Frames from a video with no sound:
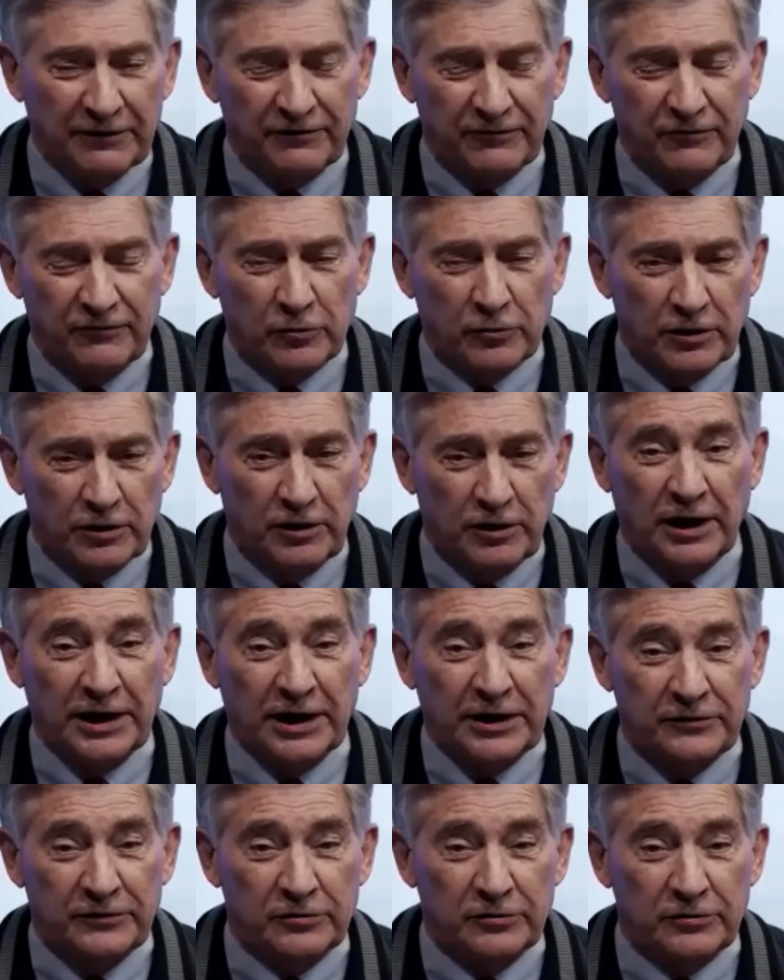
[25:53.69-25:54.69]
for
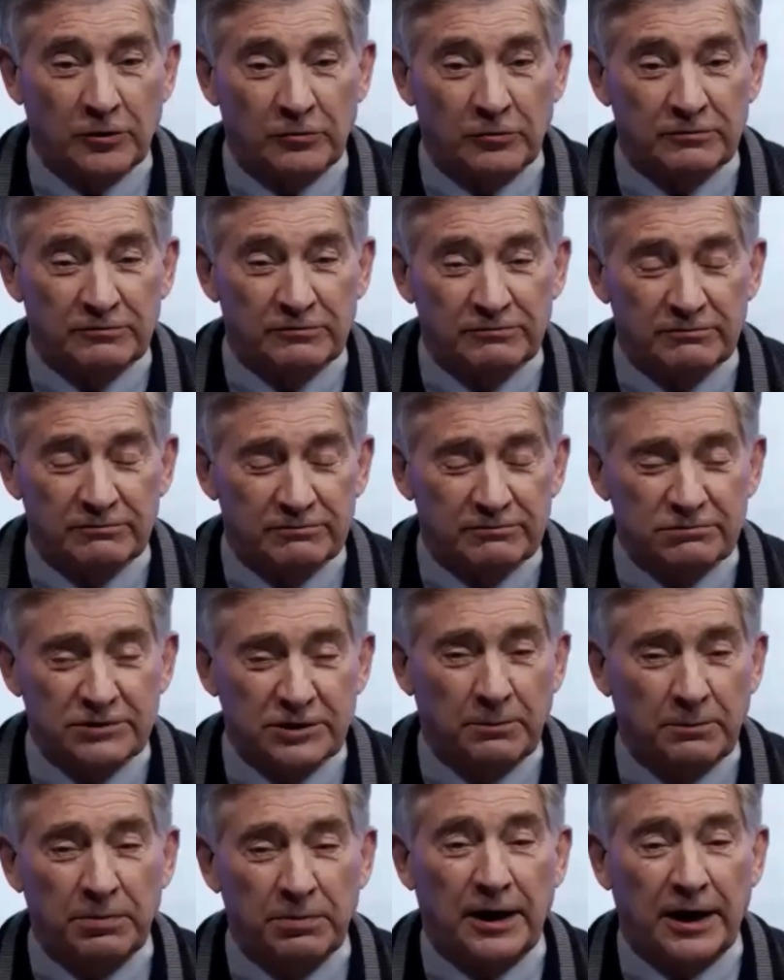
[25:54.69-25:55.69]
clients who don't
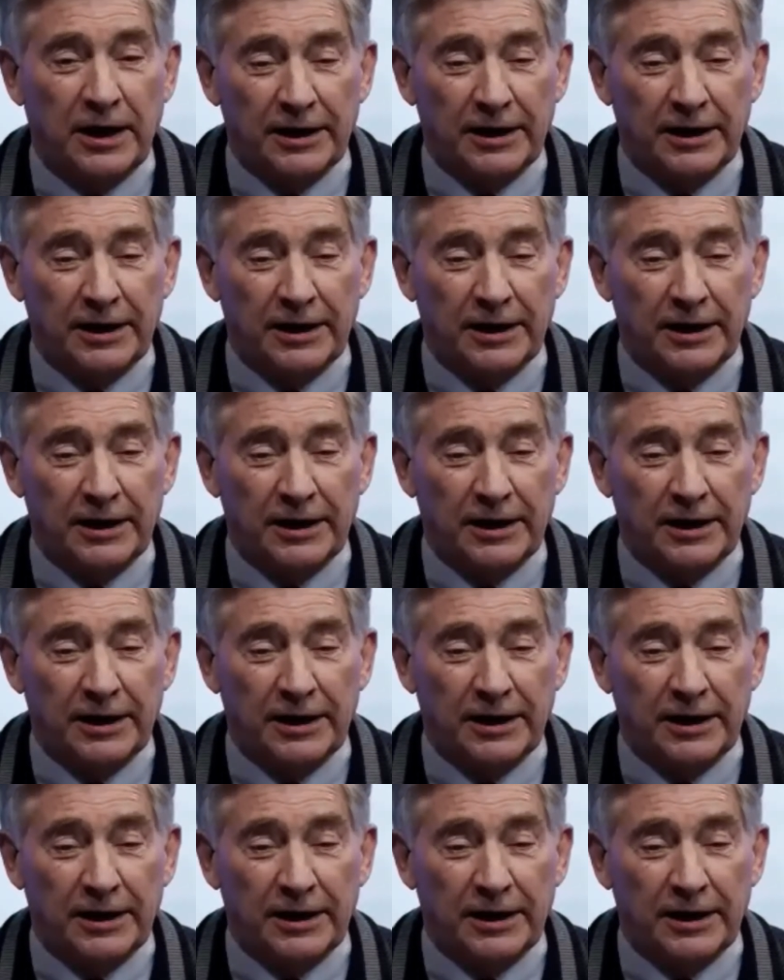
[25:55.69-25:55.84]
comply.